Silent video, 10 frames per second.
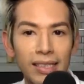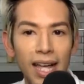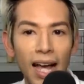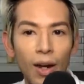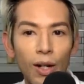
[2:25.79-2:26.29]

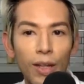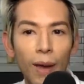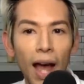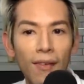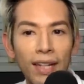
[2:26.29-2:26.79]
Zach, are you
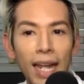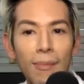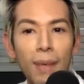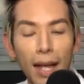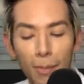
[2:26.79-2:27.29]
having a
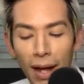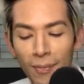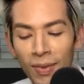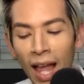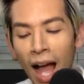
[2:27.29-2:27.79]
mega pint?